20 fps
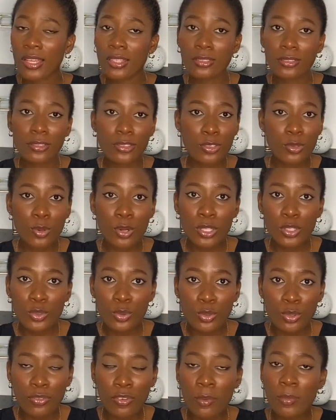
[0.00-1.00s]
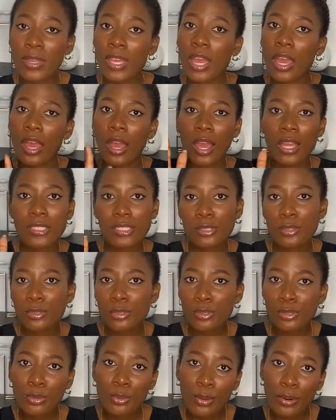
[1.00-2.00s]
You want to cook for me? I said,
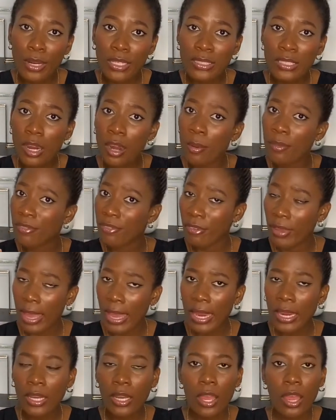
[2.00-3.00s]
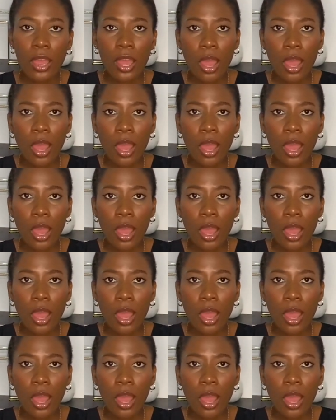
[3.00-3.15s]
no, don't worry, Auntie Dara, I'm fine.